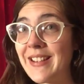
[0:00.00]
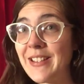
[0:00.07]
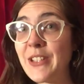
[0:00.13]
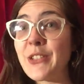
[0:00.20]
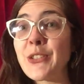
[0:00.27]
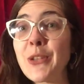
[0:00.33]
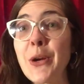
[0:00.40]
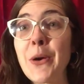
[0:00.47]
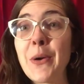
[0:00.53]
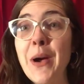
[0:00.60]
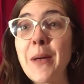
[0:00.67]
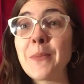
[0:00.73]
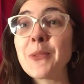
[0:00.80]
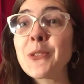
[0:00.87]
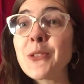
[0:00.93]
So
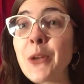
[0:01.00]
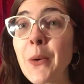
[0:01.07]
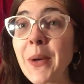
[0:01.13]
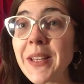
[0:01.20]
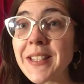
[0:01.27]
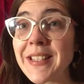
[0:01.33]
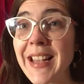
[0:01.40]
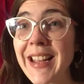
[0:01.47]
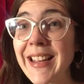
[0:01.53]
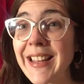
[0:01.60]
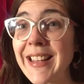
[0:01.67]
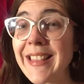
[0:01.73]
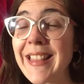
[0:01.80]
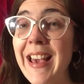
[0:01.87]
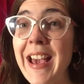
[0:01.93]
I'm so
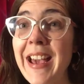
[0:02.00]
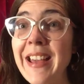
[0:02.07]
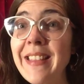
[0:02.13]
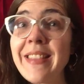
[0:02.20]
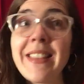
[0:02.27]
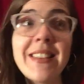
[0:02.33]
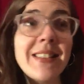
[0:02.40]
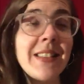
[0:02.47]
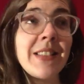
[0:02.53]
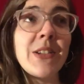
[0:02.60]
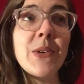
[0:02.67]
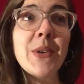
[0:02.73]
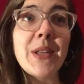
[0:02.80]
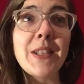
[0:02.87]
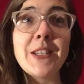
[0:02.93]
excited that this is
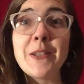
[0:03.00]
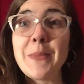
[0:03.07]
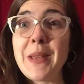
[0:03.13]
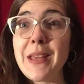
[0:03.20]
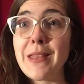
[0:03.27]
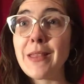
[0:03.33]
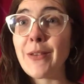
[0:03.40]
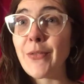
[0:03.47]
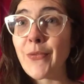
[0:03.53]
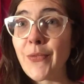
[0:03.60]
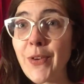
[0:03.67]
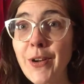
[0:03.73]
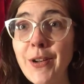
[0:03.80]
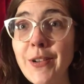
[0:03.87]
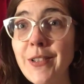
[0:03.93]
going to be the
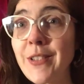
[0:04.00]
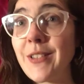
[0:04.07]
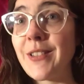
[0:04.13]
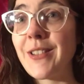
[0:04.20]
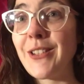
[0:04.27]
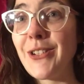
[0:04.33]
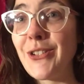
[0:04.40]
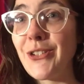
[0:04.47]
first